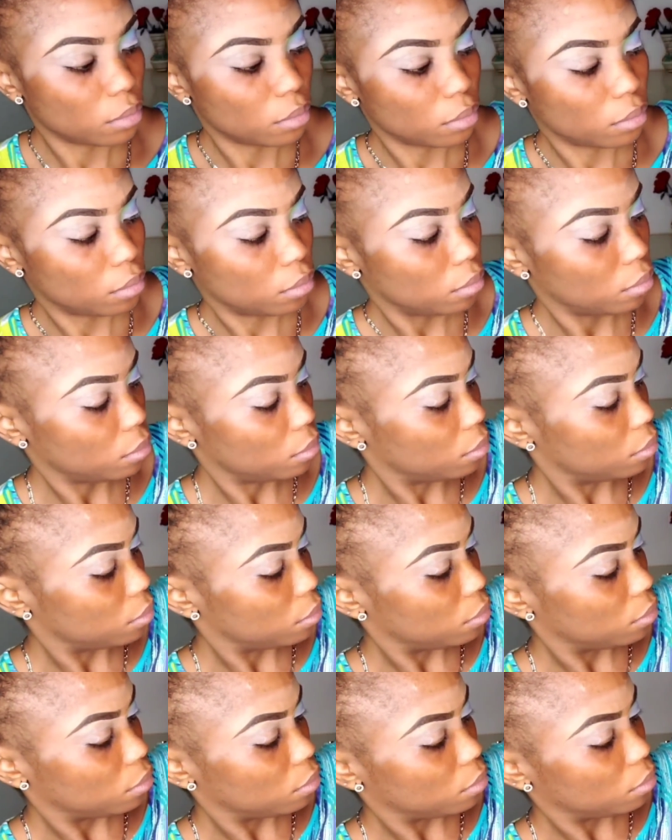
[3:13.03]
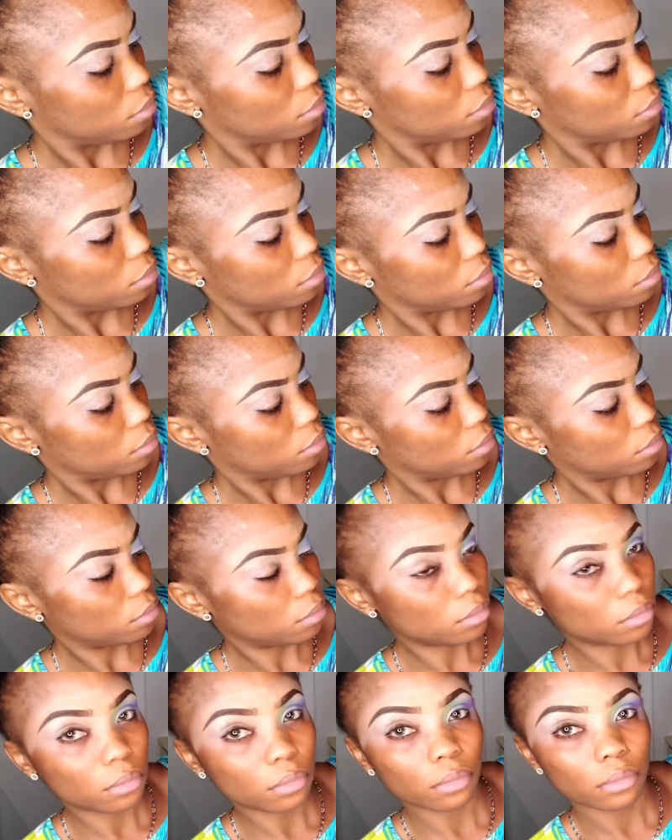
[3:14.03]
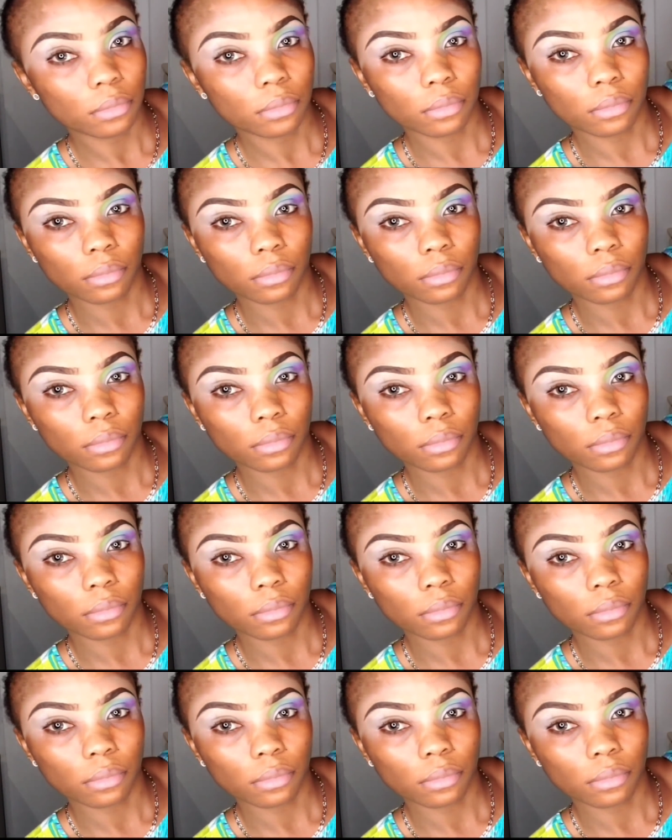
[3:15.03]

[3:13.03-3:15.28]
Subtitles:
infusion, you need to be